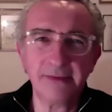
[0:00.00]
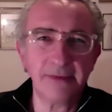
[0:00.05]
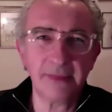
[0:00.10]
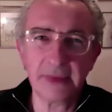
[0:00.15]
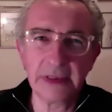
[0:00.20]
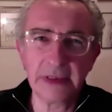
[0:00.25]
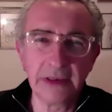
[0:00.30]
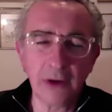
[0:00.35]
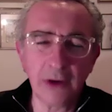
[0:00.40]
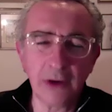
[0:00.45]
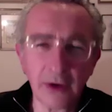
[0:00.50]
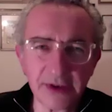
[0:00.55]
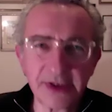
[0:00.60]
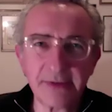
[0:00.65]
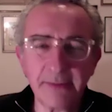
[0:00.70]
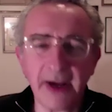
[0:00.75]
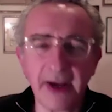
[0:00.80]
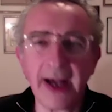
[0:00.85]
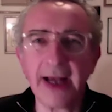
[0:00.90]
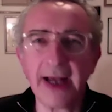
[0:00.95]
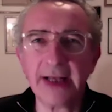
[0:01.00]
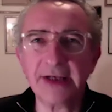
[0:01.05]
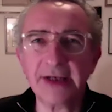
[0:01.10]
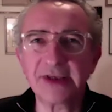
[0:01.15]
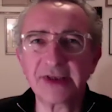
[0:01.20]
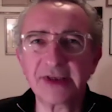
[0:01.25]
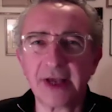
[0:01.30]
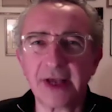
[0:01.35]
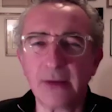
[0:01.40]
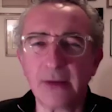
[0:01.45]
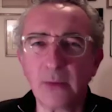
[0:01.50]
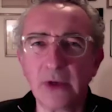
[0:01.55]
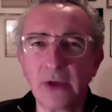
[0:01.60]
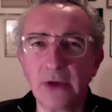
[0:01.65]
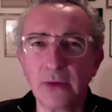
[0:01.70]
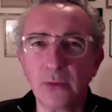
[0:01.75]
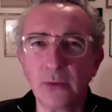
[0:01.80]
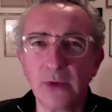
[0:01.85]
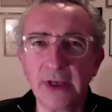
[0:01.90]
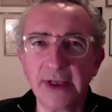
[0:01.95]
lots of bands. And
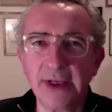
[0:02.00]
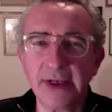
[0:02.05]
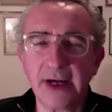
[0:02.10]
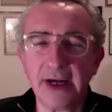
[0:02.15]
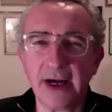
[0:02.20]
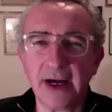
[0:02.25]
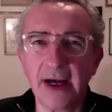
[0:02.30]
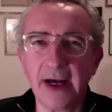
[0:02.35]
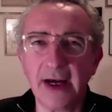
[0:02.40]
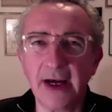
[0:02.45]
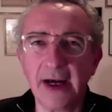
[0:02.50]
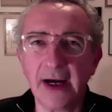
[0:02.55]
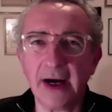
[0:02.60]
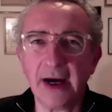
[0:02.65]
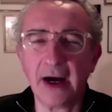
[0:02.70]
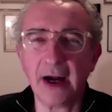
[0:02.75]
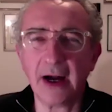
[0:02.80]
we, we uh,